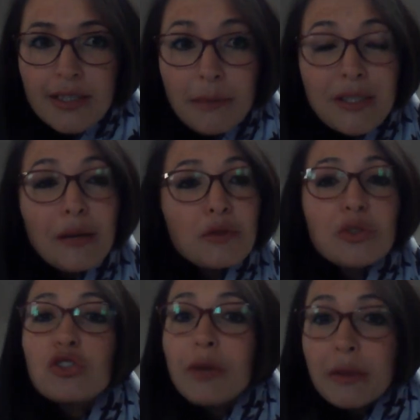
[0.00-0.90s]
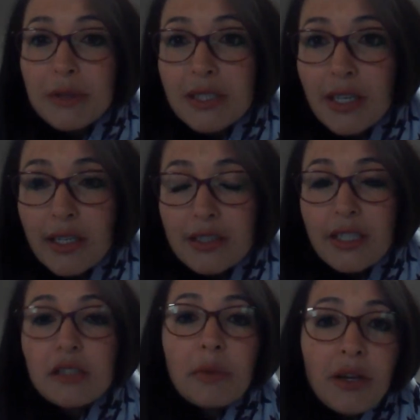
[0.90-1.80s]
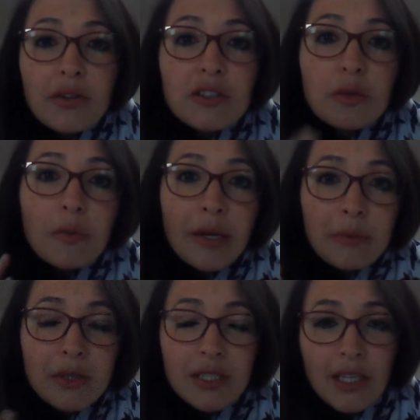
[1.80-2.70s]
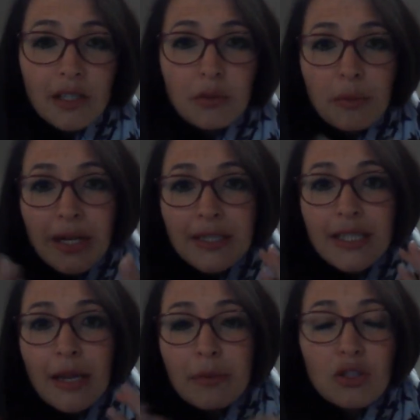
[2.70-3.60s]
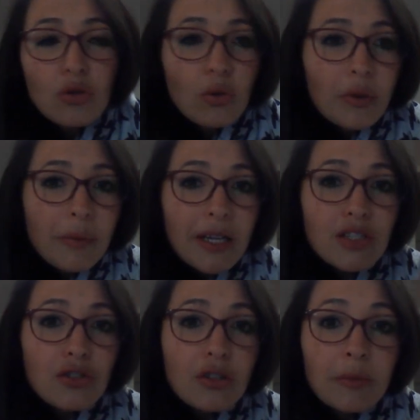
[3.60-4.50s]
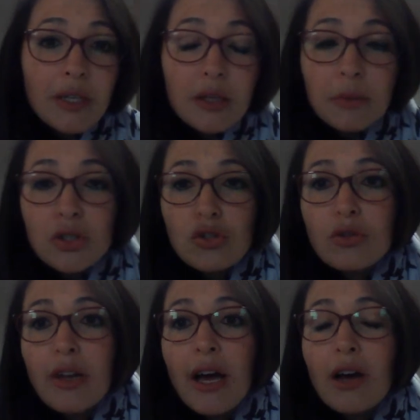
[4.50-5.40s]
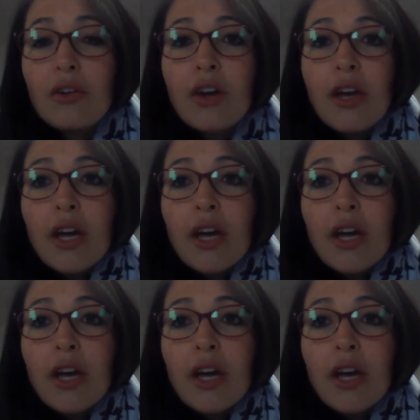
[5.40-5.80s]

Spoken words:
Sometimes we do make mistakes. As parents, we make mistakes. We might slam a door. We might scream a little bit too loud.